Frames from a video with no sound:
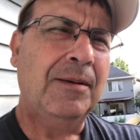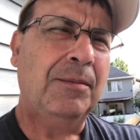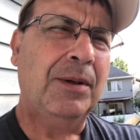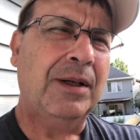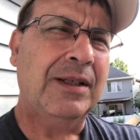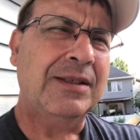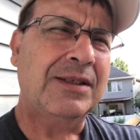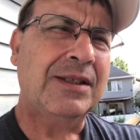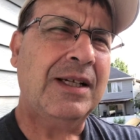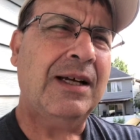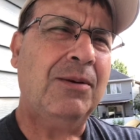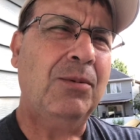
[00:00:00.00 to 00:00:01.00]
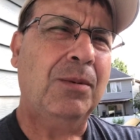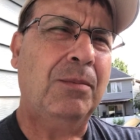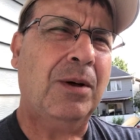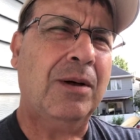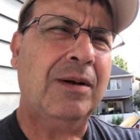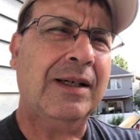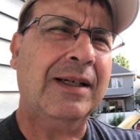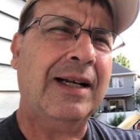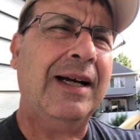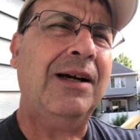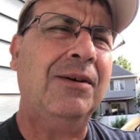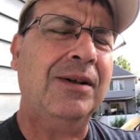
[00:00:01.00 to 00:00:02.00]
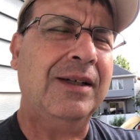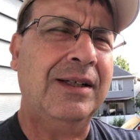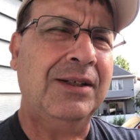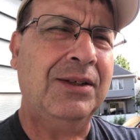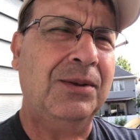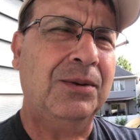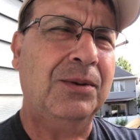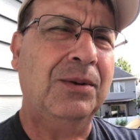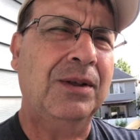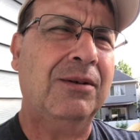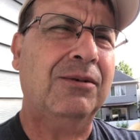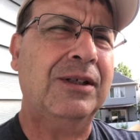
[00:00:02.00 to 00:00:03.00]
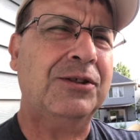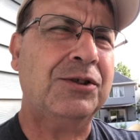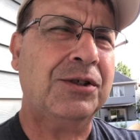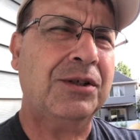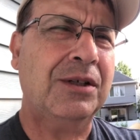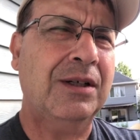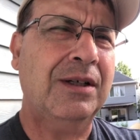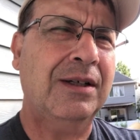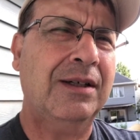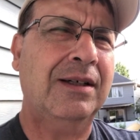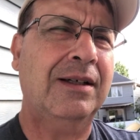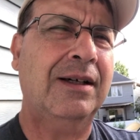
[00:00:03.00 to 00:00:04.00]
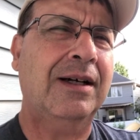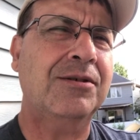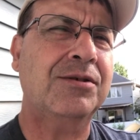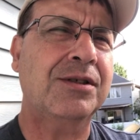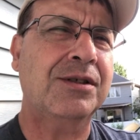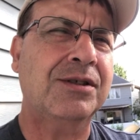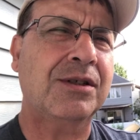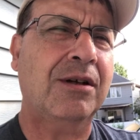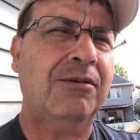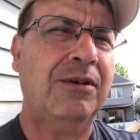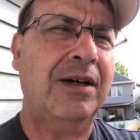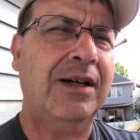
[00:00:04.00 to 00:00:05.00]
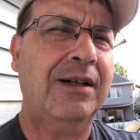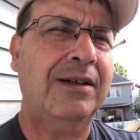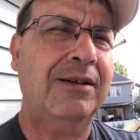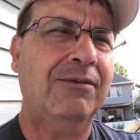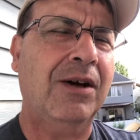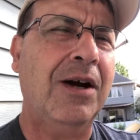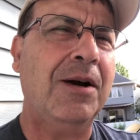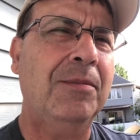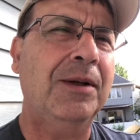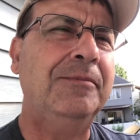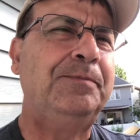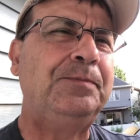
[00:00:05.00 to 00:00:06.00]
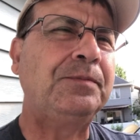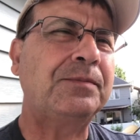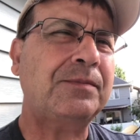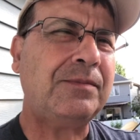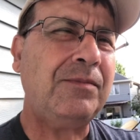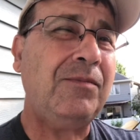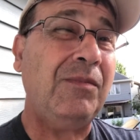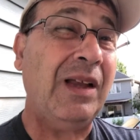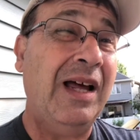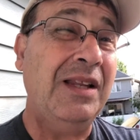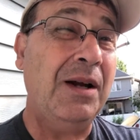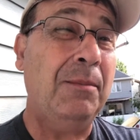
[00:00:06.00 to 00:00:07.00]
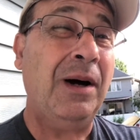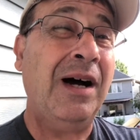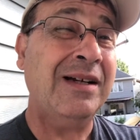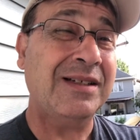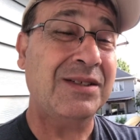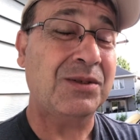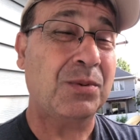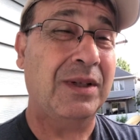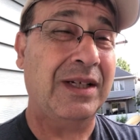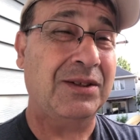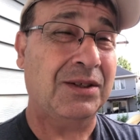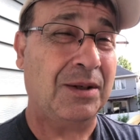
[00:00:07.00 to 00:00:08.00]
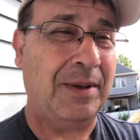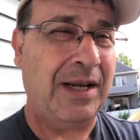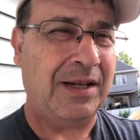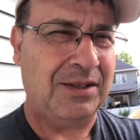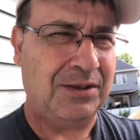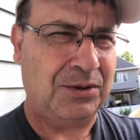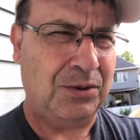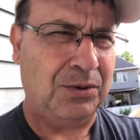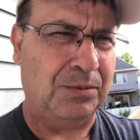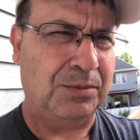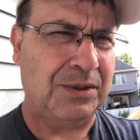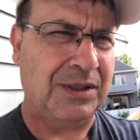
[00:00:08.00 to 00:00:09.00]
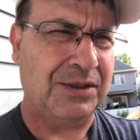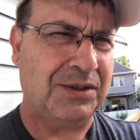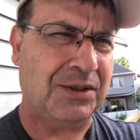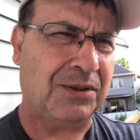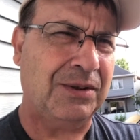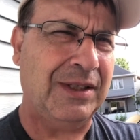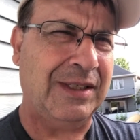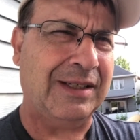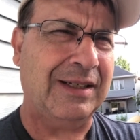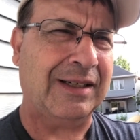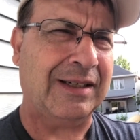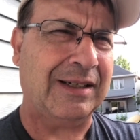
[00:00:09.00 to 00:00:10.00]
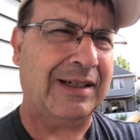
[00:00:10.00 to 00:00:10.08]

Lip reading: but instead were burrowing down into a rich hydrogen sulfide environment, and their bodies, when they took them out of the tubes, they're secreting like a